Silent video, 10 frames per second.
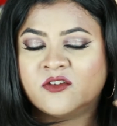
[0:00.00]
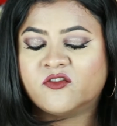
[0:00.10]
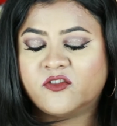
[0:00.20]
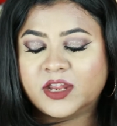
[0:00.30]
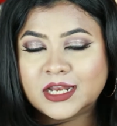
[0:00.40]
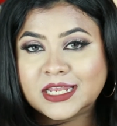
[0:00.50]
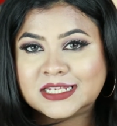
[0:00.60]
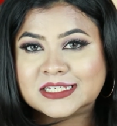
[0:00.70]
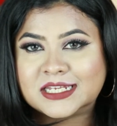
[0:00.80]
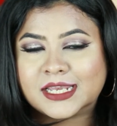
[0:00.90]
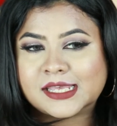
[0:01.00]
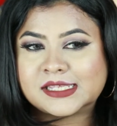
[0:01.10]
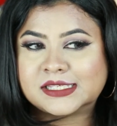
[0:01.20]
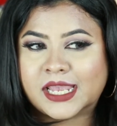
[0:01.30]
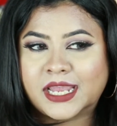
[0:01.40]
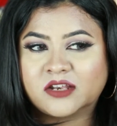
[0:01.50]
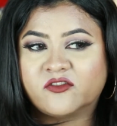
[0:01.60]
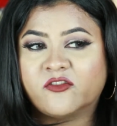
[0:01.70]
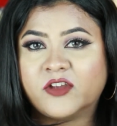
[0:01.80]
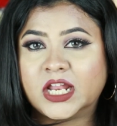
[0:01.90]
very intense and
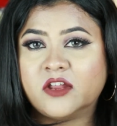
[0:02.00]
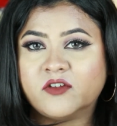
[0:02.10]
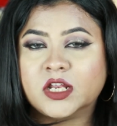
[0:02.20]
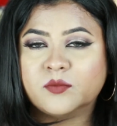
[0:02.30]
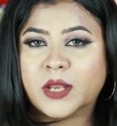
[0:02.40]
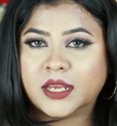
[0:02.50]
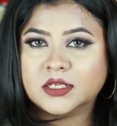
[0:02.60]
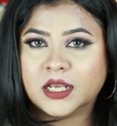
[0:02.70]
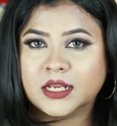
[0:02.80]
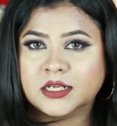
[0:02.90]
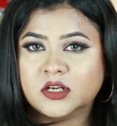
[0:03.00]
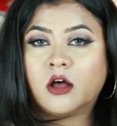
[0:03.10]
very blinding highlight.